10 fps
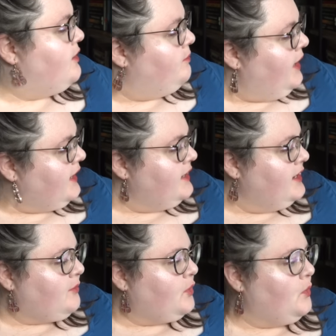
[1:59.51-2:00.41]
Bucket
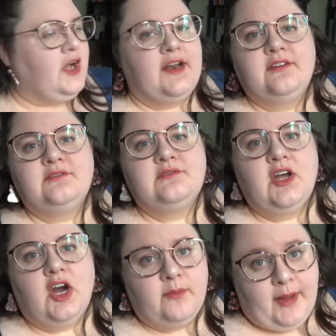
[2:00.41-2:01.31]
number one
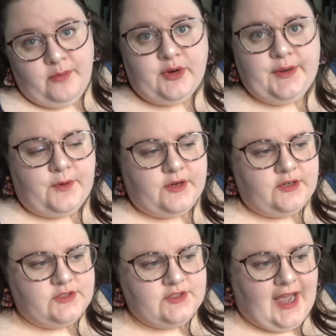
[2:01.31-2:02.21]
are my
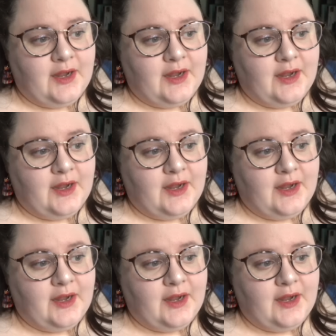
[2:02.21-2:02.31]
pre-orders.